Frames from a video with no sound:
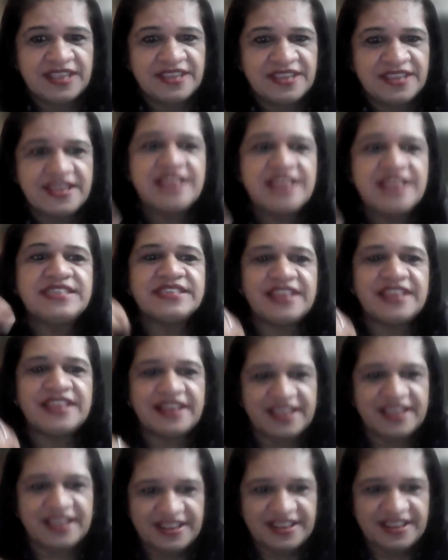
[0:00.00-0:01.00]
Yes, the
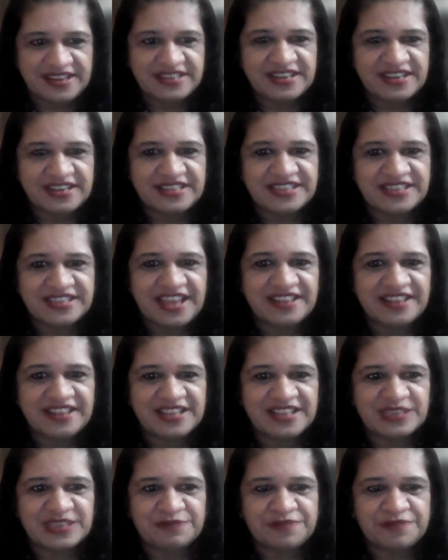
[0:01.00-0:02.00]
recognition is there.
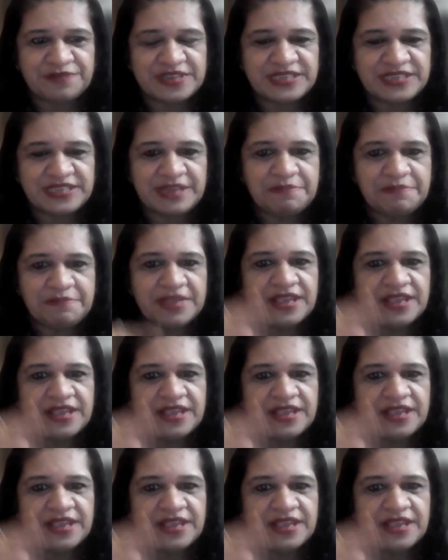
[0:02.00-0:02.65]
That's the first step.